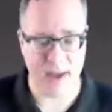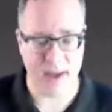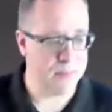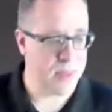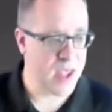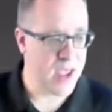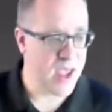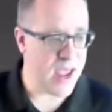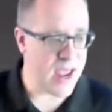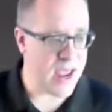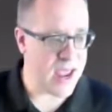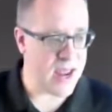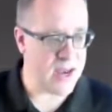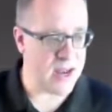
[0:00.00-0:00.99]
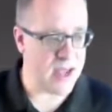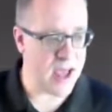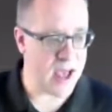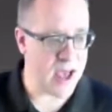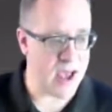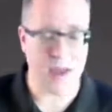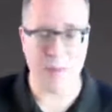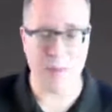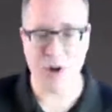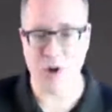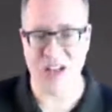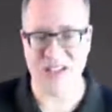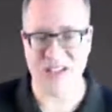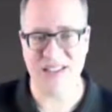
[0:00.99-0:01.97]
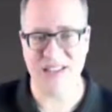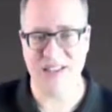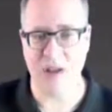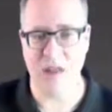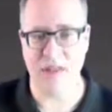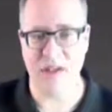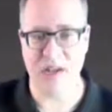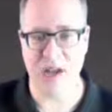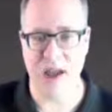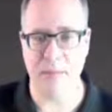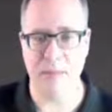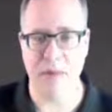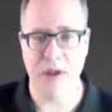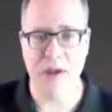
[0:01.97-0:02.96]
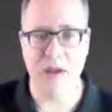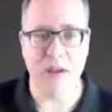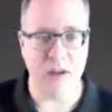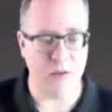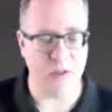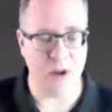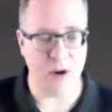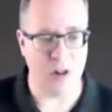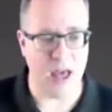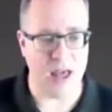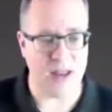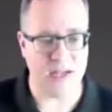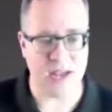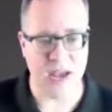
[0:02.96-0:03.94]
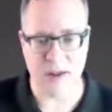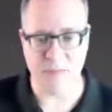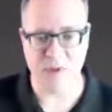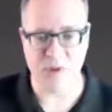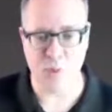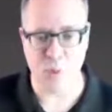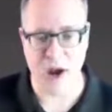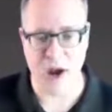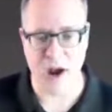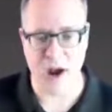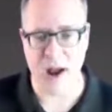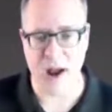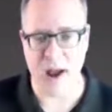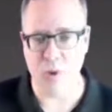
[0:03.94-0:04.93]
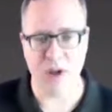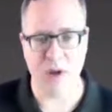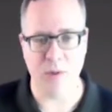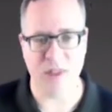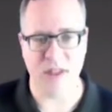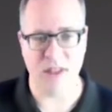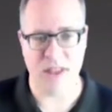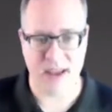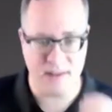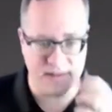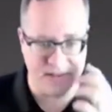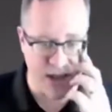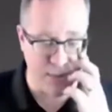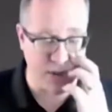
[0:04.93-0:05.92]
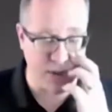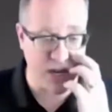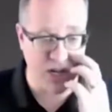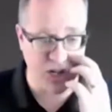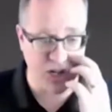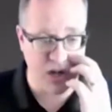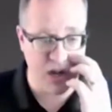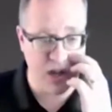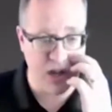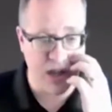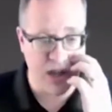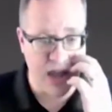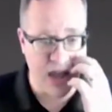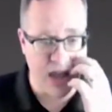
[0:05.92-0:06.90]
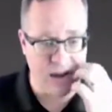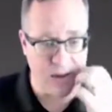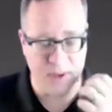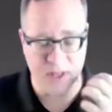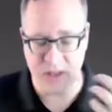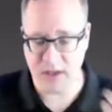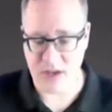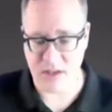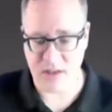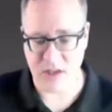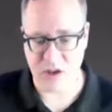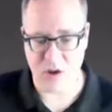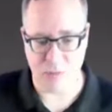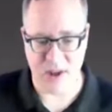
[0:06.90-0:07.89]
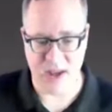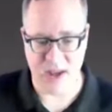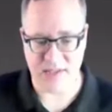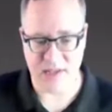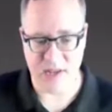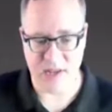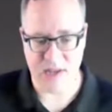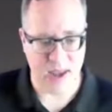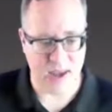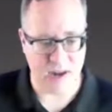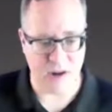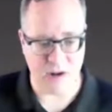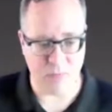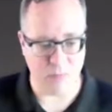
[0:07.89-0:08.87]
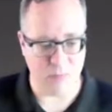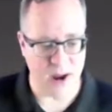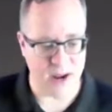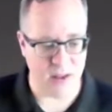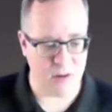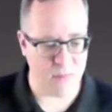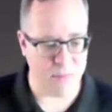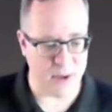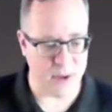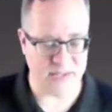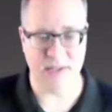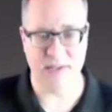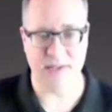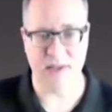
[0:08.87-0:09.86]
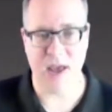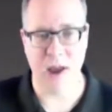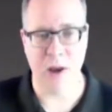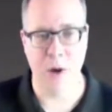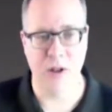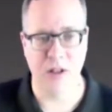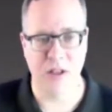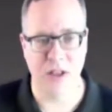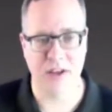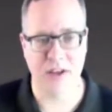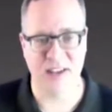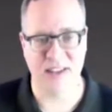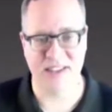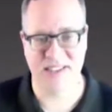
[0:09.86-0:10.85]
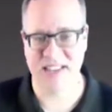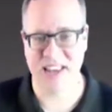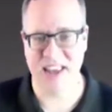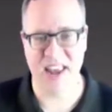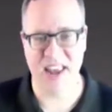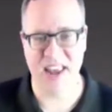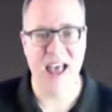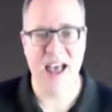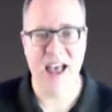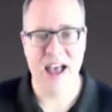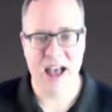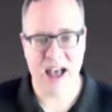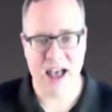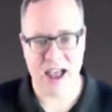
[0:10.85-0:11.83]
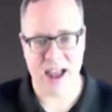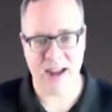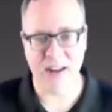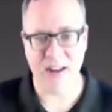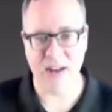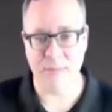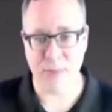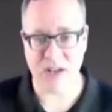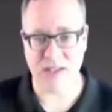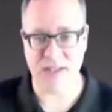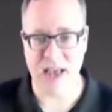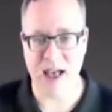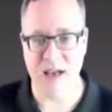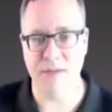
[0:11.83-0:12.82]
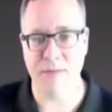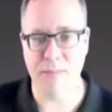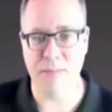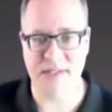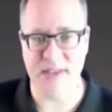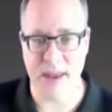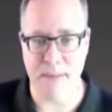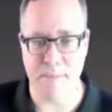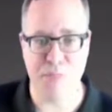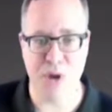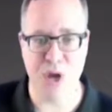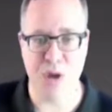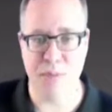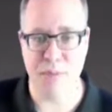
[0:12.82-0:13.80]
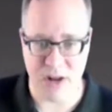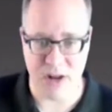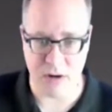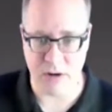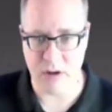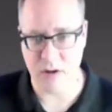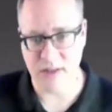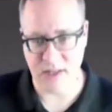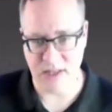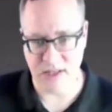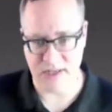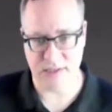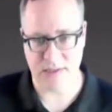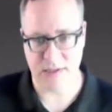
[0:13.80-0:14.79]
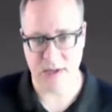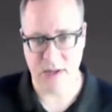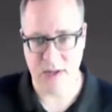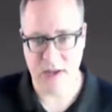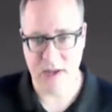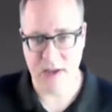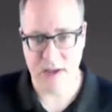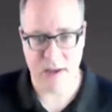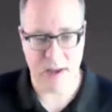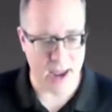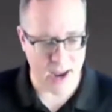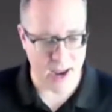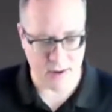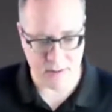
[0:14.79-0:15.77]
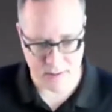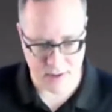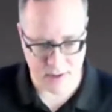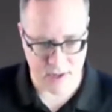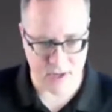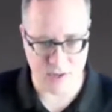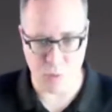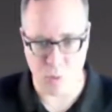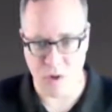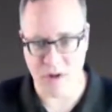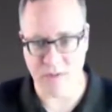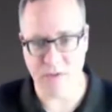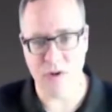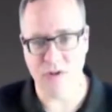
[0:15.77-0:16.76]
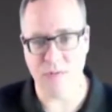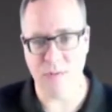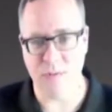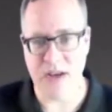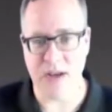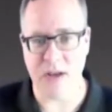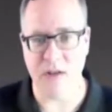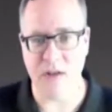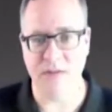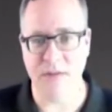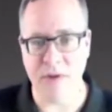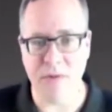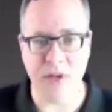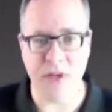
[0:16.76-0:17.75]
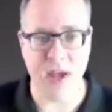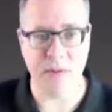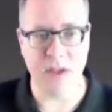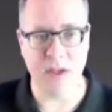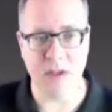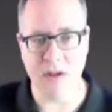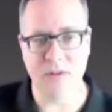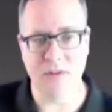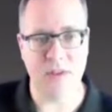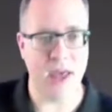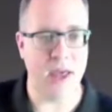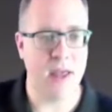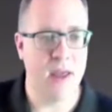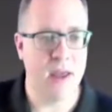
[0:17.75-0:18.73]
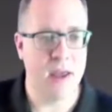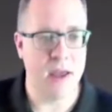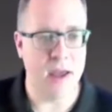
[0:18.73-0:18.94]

Okay. And I come across this all the time. You know, there are a lot of times where I'm working with a legacy application and I'll be looking at the code base. And on a regular basis, I look at it and say, I could eat a box of alphabets and poop better code than this and each one of you owes me a nickel for every time that you use that.